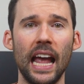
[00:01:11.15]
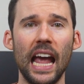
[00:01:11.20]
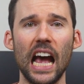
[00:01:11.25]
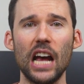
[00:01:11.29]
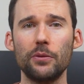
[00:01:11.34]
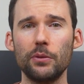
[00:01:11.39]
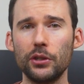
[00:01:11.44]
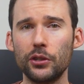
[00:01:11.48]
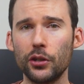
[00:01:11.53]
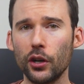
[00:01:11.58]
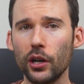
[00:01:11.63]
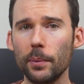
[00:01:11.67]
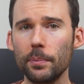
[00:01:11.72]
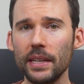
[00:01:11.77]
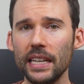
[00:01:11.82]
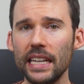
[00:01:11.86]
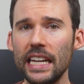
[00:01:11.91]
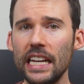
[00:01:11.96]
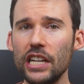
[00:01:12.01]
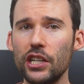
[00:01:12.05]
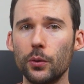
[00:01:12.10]
As we turn up
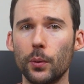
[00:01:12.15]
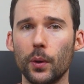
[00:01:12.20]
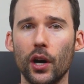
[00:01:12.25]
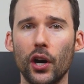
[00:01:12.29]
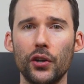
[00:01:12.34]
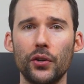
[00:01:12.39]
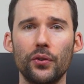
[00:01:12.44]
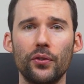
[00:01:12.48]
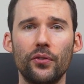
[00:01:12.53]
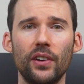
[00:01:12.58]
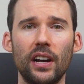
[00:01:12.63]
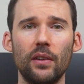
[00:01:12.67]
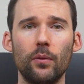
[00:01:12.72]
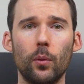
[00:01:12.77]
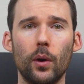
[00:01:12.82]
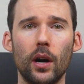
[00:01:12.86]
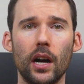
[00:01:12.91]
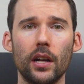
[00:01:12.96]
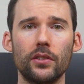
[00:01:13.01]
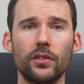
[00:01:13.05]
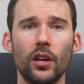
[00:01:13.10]
the heat to one hundred five
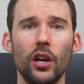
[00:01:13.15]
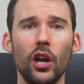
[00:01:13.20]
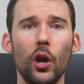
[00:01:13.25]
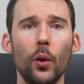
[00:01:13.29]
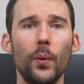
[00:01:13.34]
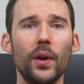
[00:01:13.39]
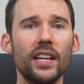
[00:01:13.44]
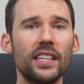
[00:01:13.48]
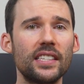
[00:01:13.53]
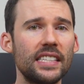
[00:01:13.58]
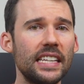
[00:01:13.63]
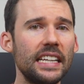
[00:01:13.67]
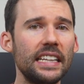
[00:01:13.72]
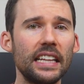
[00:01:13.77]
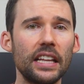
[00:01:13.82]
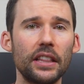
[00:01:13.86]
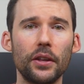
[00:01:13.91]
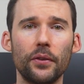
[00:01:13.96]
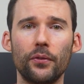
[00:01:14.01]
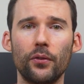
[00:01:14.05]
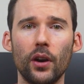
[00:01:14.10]
watts, we can see
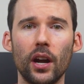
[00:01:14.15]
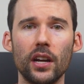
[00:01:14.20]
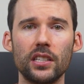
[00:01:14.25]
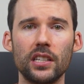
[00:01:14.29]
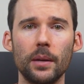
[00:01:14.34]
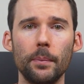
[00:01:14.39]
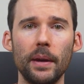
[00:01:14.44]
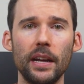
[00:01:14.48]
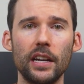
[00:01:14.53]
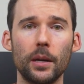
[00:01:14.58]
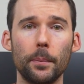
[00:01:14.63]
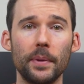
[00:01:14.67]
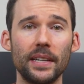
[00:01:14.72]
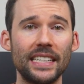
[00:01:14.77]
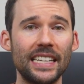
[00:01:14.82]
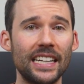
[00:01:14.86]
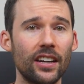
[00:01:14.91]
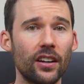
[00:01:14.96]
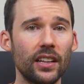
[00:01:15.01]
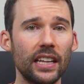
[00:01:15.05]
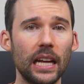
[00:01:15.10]
that the Frost Commander
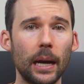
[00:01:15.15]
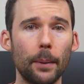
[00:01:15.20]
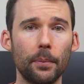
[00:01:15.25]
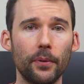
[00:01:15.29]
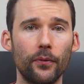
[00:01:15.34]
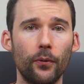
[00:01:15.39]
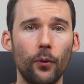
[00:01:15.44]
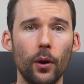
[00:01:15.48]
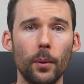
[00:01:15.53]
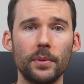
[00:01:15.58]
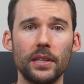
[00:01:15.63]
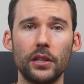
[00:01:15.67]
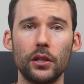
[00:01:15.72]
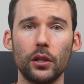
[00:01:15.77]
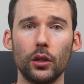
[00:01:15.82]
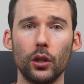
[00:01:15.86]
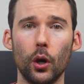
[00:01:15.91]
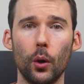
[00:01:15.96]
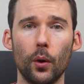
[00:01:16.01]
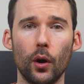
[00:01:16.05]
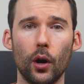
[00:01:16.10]
materially outperforms at the
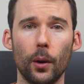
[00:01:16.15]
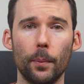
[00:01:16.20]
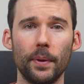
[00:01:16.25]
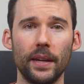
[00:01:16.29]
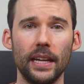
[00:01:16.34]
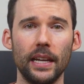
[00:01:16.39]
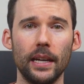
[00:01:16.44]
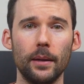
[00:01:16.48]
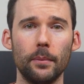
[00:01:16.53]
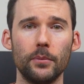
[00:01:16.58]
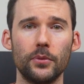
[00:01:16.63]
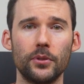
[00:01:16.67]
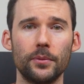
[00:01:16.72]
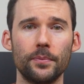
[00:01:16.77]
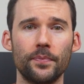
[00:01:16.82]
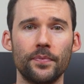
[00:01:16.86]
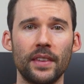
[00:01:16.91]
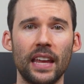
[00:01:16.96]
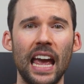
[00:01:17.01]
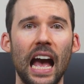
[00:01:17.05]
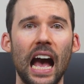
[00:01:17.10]
lower R P Ms.
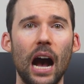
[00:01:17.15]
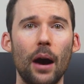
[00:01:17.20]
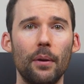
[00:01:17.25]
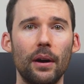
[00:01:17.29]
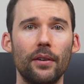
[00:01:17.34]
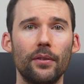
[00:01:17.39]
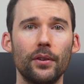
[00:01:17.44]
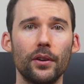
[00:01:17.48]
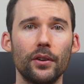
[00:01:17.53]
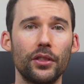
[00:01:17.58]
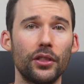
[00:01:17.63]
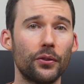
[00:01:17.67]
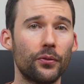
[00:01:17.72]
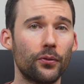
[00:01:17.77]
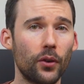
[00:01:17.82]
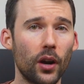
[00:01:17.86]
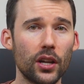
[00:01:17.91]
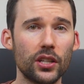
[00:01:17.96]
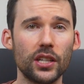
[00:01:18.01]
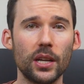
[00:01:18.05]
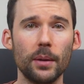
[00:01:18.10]
However, the
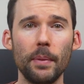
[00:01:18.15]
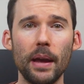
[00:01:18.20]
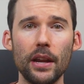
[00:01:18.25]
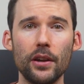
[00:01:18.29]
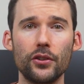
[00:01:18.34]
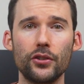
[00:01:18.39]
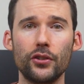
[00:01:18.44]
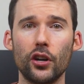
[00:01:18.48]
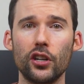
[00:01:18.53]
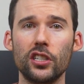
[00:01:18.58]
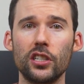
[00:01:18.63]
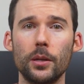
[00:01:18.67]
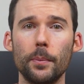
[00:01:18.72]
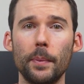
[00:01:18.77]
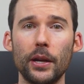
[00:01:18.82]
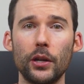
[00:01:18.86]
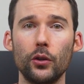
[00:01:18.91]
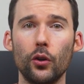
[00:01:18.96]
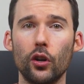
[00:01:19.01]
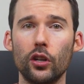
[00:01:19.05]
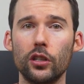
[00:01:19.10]
Frost Commander starts to
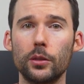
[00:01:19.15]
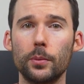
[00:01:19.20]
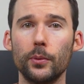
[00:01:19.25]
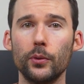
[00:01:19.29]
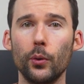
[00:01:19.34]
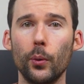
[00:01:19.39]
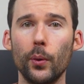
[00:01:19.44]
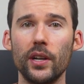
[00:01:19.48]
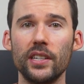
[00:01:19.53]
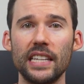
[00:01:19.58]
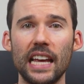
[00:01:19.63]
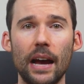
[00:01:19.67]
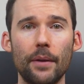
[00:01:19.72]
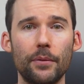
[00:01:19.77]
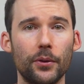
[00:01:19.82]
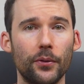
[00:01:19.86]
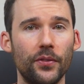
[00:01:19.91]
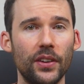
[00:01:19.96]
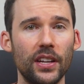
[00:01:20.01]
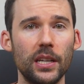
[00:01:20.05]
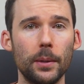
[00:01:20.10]
make noticeable noise
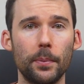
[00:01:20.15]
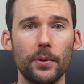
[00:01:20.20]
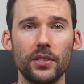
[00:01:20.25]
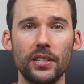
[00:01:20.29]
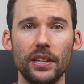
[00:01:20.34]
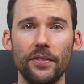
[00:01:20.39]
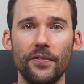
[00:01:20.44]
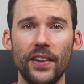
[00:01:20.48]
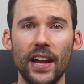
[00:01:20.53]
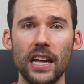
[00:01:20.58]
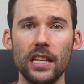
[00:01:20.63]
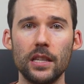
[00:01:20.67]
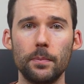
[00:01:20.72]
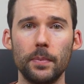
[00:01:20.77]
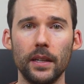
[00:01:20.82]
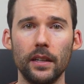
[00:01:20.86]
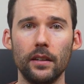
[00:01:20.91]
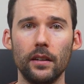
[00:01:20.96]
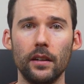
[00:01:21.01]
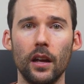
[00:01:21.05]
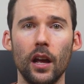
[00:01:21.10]
after fifty percent fan
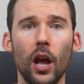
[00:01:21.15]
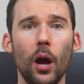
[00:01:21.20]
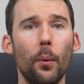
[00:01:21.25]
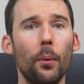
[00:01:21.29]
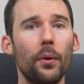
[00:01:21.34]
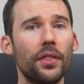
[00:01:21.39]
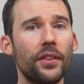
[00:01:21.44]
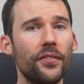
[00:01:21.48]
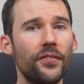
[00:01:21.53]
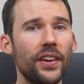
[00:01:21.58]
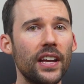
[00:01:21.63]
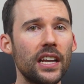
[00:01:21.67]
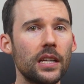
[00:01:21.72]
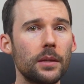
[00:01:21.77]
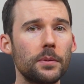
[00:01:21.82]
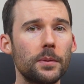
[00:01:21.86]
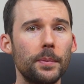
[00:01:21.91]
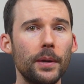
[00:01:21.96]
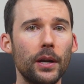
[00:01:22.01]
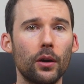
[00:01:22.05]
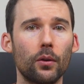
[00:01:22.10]
speed, while the Phantom
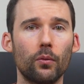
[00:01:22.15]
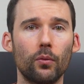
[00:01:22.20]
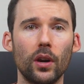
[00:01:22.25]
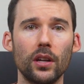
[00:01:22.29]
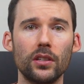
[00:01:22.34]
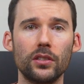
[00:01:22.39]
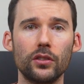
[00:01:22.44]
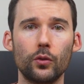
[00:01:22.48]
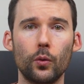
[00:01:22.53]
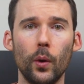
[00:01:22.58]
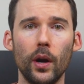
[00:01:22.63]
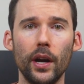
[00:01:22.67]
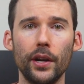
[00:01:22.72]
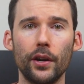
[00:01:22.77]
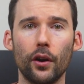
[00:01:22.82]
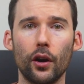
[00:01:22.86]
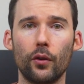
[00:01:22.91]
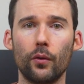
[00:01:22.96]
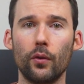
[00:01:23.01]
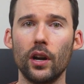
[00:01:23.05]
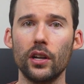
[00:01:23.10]
Spirit runs quieter
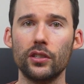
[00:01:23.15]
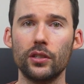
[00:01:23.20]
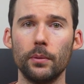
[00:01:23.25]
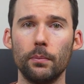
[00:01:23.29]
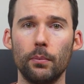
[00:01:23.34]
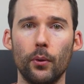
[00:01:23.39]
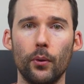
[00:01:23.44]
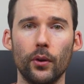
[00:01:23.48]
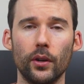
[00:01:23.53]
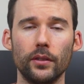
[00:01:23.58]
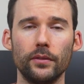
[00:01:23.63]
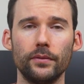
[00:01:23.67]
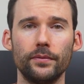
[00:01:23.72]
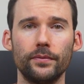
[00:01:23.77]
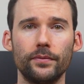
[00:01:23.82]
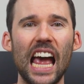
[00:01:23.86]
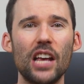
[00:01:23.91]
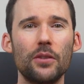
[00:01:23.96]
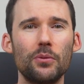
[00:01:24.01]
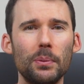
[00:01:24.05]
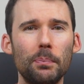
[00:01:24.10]
across the board.
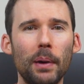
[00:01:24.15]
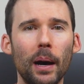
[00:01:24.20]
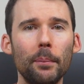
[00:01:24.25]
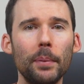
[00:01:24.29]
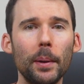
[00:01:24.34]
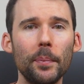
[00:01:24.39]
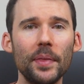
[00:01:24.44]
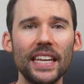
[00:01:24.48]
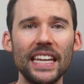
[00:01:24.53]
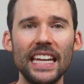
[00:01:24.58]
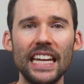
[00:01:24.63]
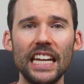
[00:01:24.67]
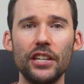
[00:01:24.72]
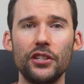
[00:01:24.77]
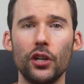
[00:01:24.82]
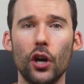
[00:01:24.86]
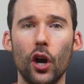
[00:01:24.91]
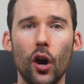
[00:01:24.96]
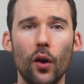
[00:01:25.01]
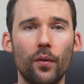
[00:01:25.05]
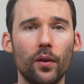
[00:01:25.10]
As we pump up the heat
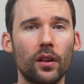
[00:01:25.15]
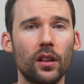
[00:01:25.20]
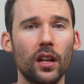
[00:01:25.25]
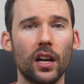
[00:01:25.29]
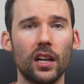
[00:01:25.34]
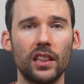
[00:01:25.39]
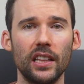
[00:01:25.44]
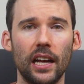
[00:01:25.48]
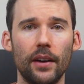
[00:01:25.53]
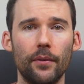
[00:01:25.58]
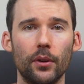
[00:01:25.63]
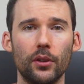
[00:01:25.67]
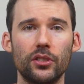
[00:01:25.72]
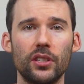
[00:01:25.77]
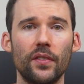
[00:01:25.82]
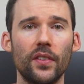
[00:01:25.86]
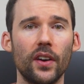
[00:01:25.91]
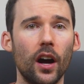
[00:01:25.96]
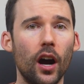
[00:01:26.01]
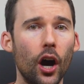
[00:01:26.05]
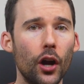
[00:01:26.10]
to overclock levels
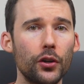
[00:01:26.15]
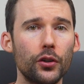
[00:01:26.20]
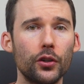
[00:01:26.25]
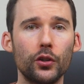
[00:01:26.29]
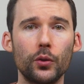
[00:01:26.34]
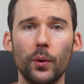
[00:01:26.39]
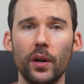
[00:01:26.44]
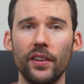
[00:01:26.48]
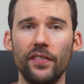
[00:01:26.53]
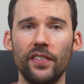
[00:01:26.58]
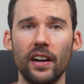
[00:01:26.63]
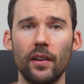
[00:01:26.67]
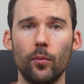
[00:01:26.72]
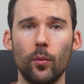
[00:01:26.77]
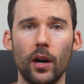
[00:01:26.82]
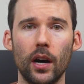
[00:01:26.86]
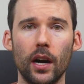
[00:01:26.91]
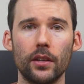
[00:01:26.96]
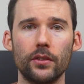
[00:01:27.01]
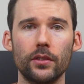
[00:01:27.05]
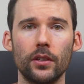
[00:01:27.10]
of one hundred twenty-five
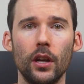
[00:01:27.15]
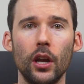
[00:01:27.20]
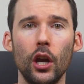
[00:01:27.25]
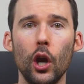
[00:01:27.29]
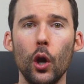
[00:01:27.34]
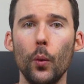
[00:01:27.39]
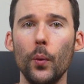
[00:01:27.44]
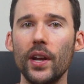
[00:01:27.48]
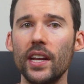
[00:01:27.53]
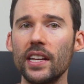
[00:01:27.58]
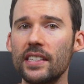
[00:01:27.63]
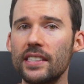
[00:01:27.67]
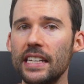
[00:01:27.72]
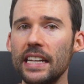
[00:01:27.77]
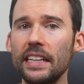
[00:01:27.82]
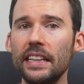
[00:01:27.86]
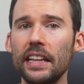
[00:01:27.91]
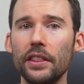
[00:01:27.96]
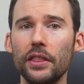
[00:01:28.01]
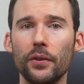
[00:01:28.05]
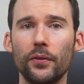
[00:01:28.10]
watts, we can
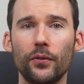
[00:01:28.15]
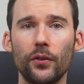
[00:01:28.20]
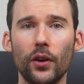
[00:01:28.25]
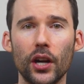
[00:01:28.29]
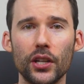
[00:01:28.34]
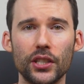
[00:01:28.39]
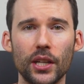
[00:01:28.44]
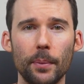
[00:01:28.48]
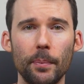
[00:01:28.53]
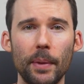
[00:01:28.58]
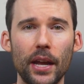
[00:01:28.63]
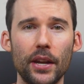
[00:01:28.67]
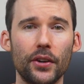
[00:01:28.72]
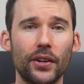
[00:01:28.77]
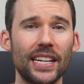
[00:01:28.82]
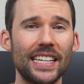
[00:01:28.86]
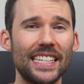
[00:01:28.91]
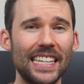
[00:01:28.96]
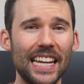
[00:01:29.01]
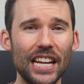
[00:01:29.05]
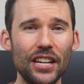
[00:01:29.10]
see that the Frost Commander
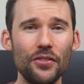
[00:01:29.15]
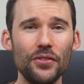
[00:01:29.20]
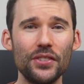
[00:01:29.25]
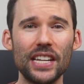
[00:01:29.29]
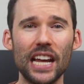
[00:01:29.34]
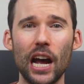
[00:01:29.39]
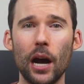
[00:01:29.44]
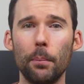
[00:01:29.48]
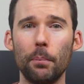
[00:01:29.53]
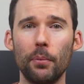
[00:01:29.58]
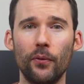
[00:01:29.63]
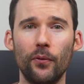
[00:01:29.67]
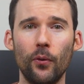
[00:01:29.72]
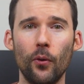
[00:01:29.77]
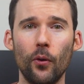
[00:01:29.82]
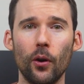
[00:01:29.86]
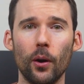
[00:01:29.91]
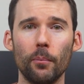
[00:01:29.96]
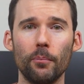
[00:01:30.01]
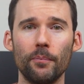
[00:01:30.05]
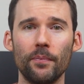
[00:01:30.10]
continues to
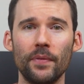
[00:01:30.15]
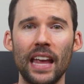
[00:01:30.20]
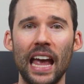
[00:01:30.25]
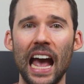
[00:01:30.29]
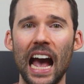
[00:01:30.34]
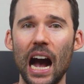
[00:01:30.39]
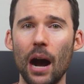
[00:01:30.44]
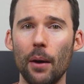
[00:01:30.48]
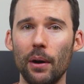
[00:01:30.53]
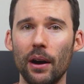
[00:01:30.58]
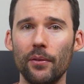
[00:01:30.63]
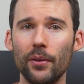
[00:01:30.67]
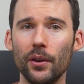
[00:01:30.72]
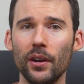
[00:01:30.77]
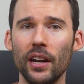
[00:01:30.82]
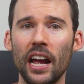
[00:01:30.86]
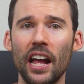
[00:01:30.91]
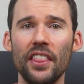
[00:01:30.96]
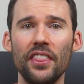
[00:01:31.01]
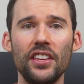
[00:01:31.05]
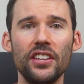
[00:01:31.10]
outperform. However,
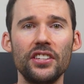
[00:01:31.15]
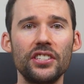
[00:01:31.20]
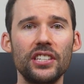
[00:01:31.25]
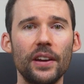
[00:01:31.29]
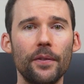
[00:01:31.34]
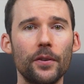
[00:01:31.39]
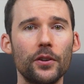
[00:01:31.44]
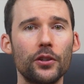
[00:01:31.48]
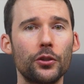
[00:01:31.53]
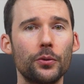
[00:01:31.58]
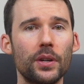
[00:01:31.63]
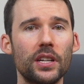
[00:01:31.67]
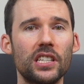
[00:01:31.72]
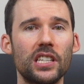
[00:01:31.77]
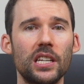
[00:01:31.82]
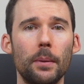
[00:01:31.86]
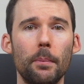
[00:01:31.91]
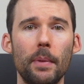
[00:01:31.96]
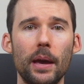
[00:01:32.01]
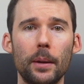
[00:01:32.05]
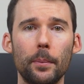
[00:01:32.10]
this difference shrinks
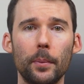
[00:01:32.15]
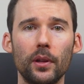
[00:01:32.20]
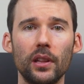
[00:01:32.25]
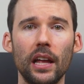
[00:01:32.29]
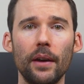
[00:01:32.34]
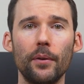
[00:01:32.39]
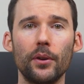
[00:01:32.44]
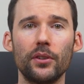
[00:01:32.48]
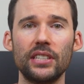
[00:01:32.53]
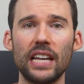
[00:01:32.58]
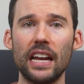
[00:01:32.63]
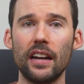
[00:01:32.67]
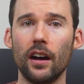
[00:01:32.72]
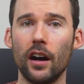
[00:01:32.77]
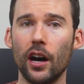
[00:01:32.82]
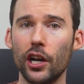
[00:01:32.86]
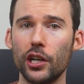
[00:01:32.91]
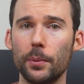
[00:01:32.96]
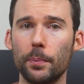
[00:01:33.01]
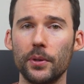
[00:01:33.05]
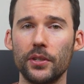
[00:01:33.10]
to minimal levels at one
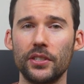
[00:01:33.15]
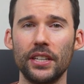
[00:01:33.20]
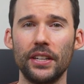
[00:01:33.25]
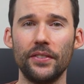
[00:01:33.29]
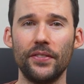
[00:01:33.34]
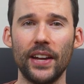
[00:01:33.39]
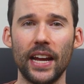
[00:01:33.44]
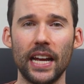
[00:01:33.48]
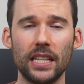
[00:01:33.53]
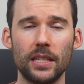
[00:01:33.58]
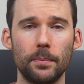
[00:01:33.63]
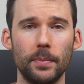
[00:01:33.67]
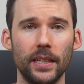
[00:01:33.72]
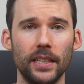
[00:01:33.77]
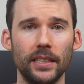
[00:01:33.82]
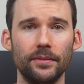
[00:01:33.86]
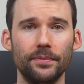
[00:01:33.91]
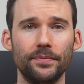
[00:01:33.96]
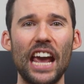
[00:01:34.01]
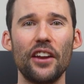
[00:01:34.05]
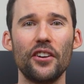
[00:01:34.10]
hundred percent fan
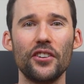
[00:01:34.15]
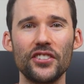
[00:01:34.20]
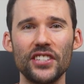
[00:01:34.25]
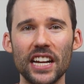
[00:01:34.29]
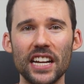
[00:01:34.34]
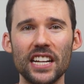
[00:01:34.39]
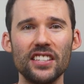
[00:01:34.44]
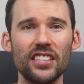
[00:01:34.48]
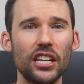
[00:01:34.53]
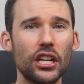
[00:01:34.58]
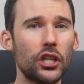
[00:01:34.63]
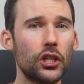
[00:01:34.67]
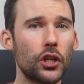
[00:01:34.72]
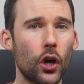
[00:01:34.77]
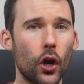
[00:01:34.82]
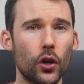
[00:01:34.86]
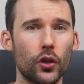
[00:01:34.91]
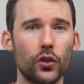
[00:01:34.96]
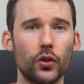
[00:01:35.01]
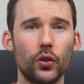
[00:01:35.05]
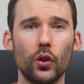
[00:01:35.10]
speed. In our second set of
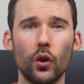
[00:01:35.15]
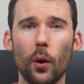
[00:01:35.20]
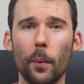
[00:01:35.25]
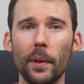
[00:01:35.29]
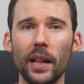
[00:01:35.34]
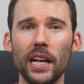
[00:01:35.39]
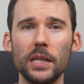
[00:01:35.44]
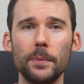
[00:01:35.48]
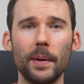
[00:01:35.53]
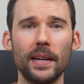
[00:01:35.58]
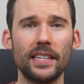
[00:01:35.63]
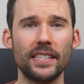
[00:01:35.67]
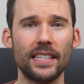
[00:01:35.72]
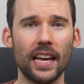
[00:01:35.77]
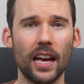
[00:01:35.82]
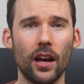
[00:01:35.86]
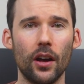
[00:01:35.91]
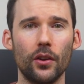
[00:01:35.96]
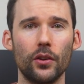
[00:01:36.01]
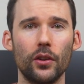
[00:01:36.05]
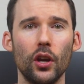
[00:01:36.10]
charts normalized by
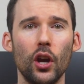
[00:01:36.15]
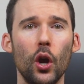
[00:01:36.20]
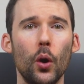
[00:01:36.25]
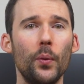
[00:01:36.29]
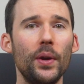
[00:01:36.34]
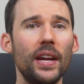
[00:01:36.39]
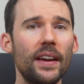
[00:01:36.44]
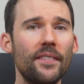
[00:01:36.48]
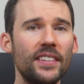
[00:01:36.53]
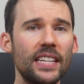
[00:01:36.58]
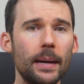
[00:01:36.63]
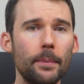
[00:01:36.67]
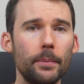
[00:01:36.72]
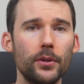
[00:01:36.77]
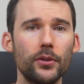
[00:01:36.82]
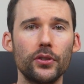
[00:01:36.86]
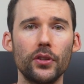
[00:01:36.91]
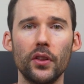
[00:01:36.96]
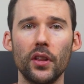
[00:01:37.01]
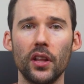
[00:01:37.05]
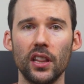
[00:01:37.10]
sound, we have
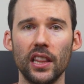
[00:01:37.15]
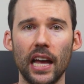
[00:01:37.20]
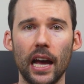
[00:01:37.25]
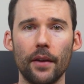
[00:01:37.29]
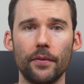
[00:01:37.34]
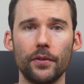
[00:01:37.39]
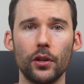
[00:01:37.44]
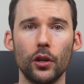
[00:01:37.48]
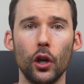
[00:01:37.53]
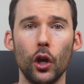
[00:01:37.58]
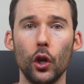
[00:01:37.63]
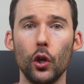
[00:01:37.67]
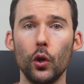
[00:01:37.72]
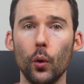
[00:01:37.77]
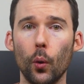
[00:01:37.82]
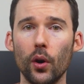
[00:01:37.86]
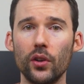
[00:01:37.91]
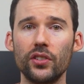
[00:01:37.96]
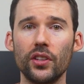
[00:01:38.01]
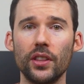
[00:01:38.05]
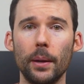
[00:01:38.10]
temperatures on the left,
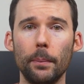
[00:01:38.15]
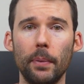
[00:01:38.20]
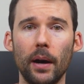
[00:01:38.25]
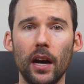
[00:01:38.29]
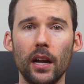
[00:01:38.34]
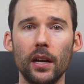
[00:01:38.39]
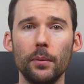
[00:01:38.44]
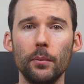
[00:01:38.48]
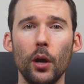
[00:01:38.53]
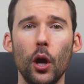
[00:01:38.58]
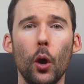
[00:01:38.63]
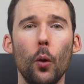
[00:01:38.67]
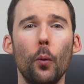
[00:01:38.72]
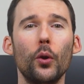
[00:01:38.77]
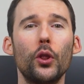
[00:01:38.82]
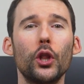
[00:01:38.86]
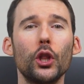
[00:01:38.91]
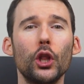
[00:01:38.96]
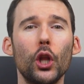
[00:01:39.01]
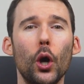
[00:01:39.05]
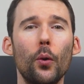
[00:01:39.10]
noise on the bottom,
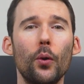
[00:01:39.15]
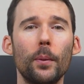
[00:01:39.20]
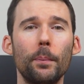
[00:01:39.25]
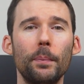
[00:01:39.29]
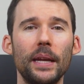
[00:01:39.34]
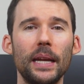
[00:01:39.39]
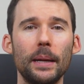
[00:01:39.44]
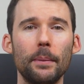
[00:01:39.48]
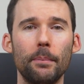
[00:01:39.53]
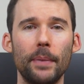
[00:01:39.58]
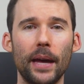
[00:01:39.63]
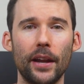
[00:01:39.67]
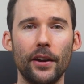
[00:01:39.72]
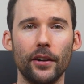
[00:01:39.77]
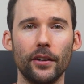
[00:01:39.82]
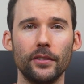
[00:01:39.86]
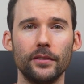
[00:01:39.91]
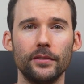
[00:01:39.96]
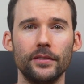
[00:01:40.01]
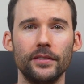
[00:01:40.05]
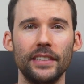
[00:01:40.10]
with lower being
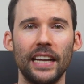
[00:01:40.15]
better.